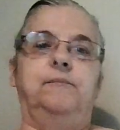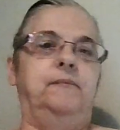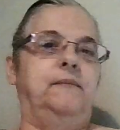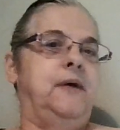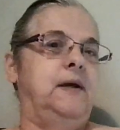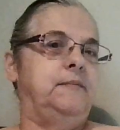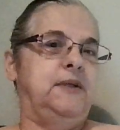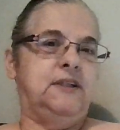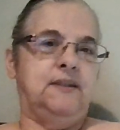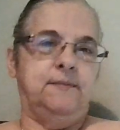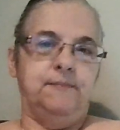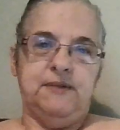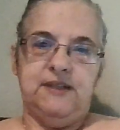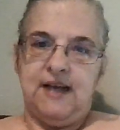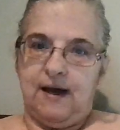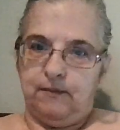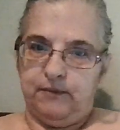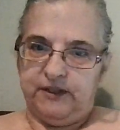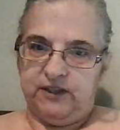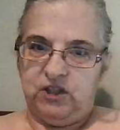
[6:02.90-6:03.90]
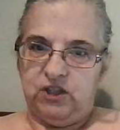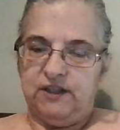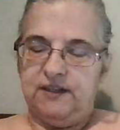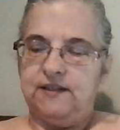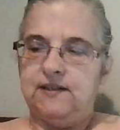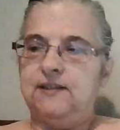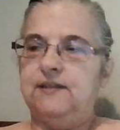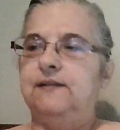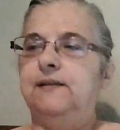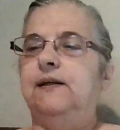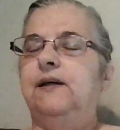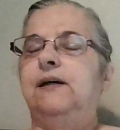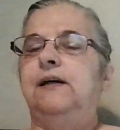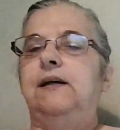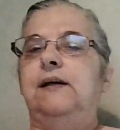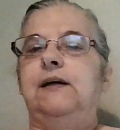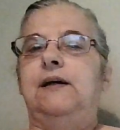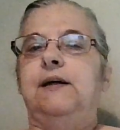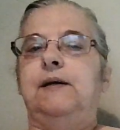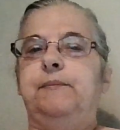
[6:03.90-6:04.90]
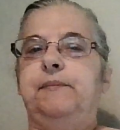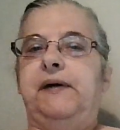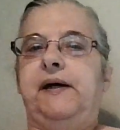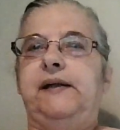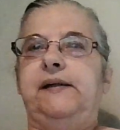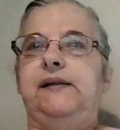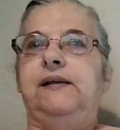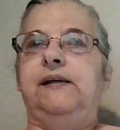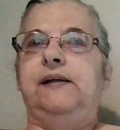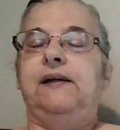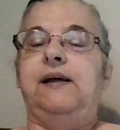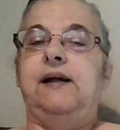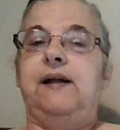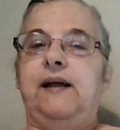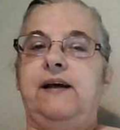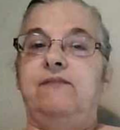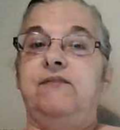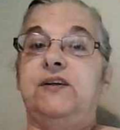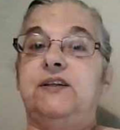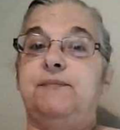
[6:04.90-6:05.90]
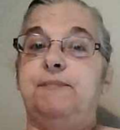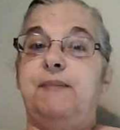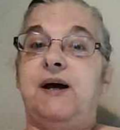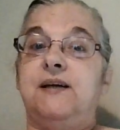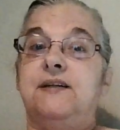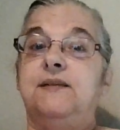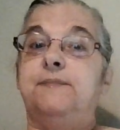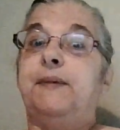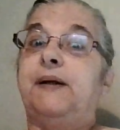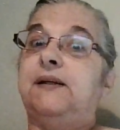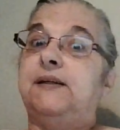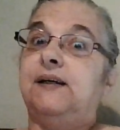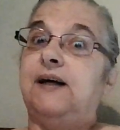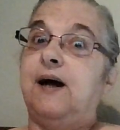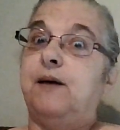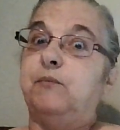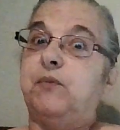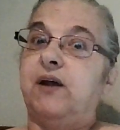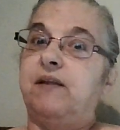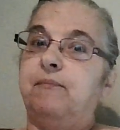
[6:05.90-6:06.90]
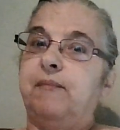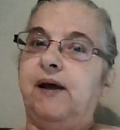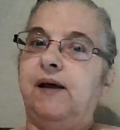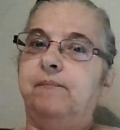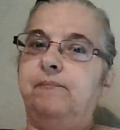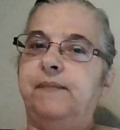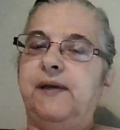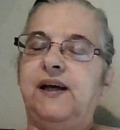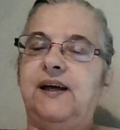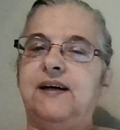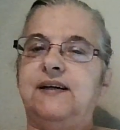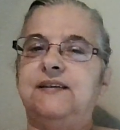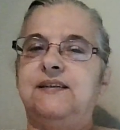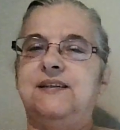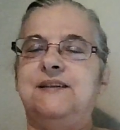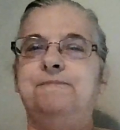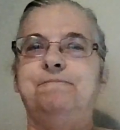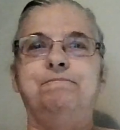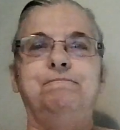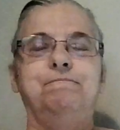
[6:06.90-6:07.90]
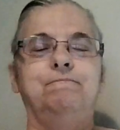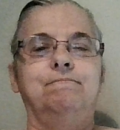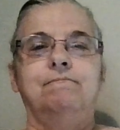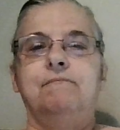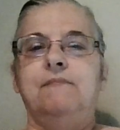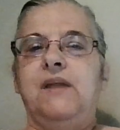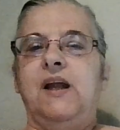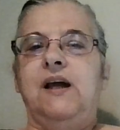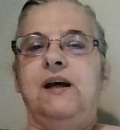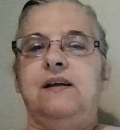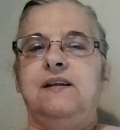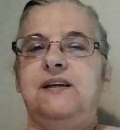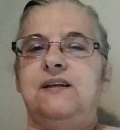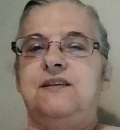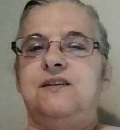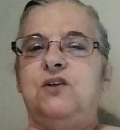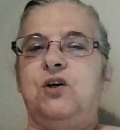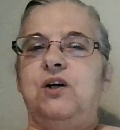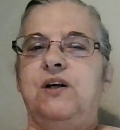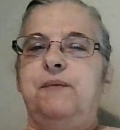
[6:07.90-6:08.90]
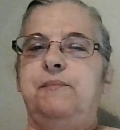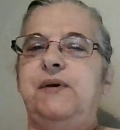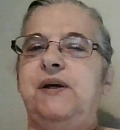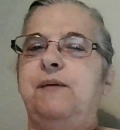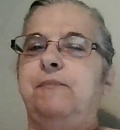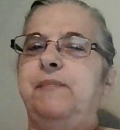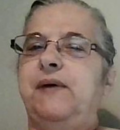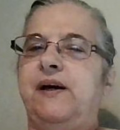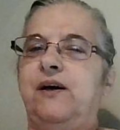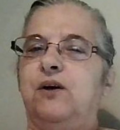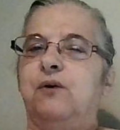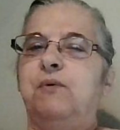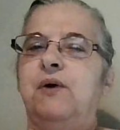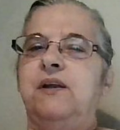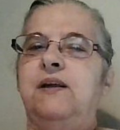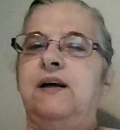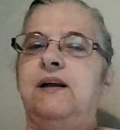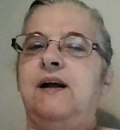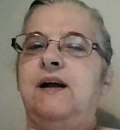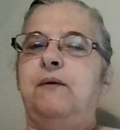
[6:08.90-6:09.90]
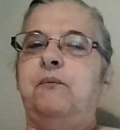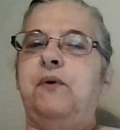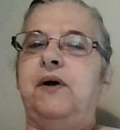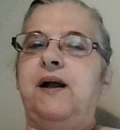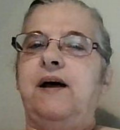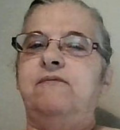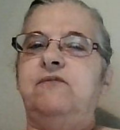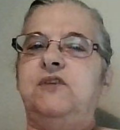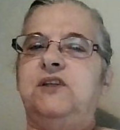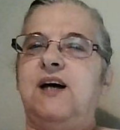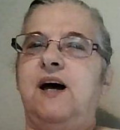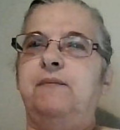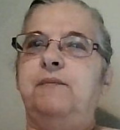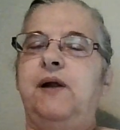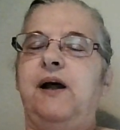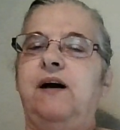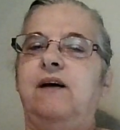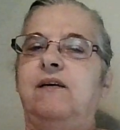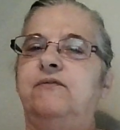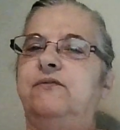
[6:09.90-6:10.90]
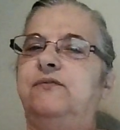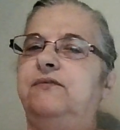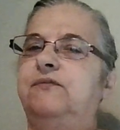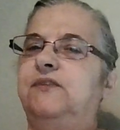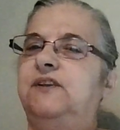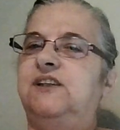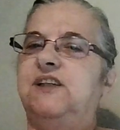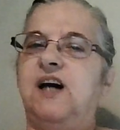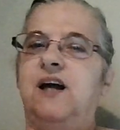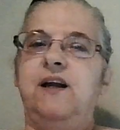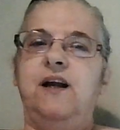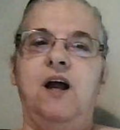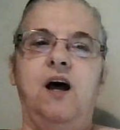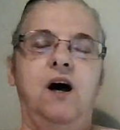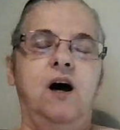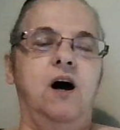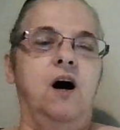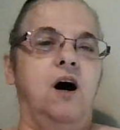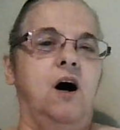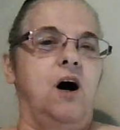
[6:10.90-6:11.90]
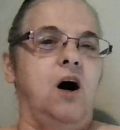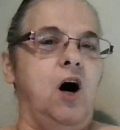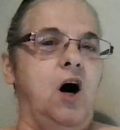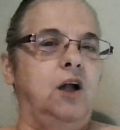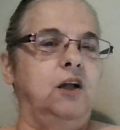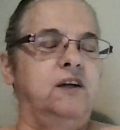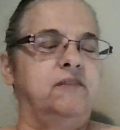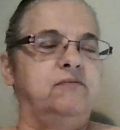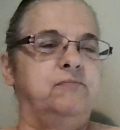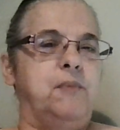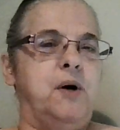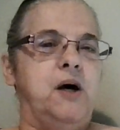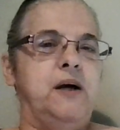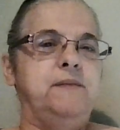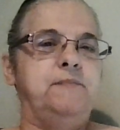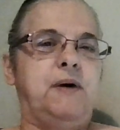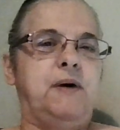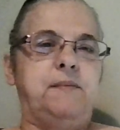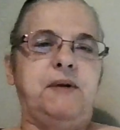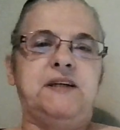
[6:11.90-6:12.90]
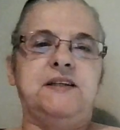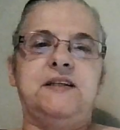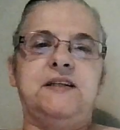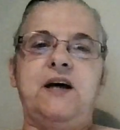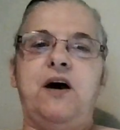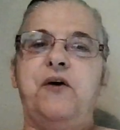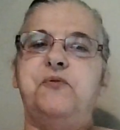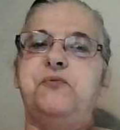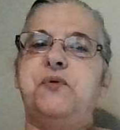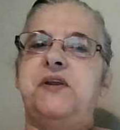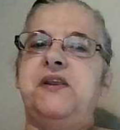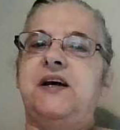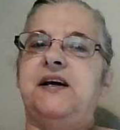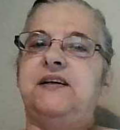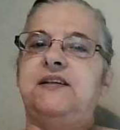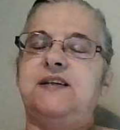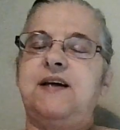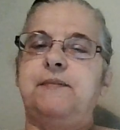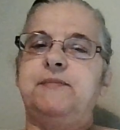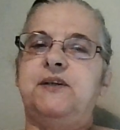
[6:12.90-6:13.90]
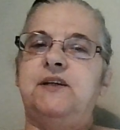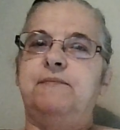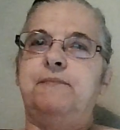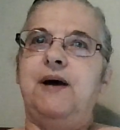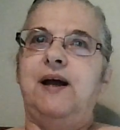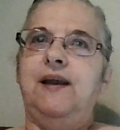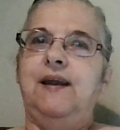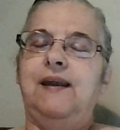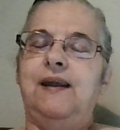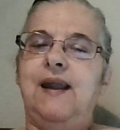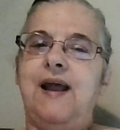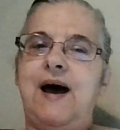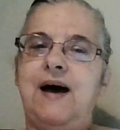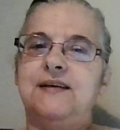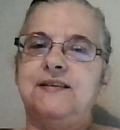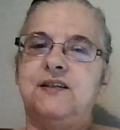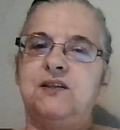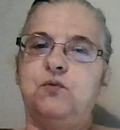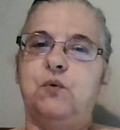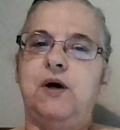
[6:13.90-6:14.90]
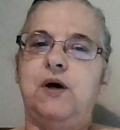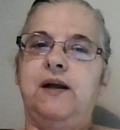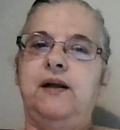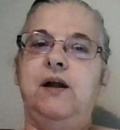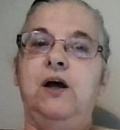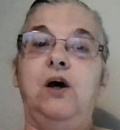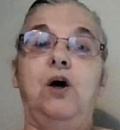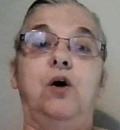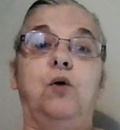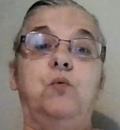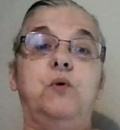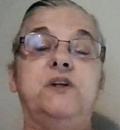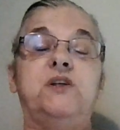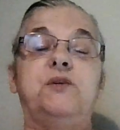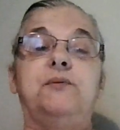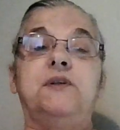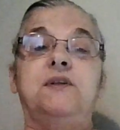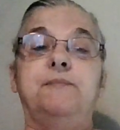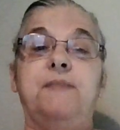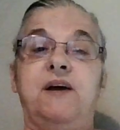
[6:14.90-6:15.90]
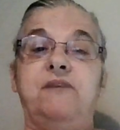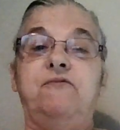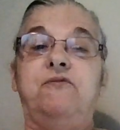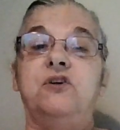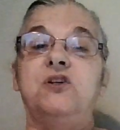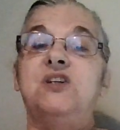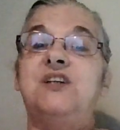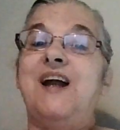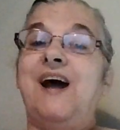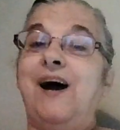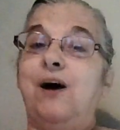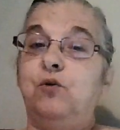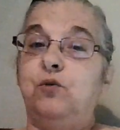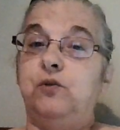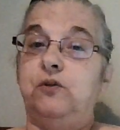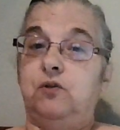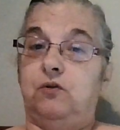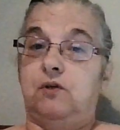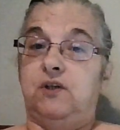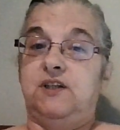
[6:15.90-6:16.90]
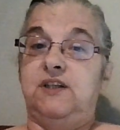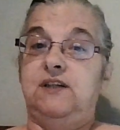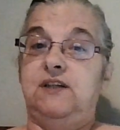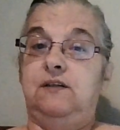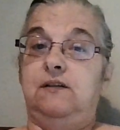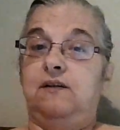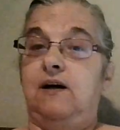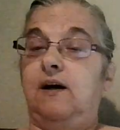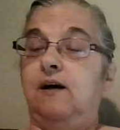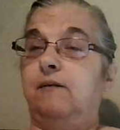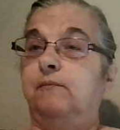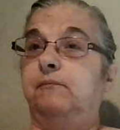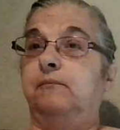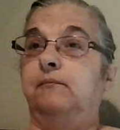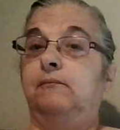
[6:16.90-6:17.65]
maybe some sandwiches. But and I convinced my husband to come with me because this is going to be a bigger one than uh, what I've done. I've done all of mine by myself, with the exception of my last one, which was my first outdoor um,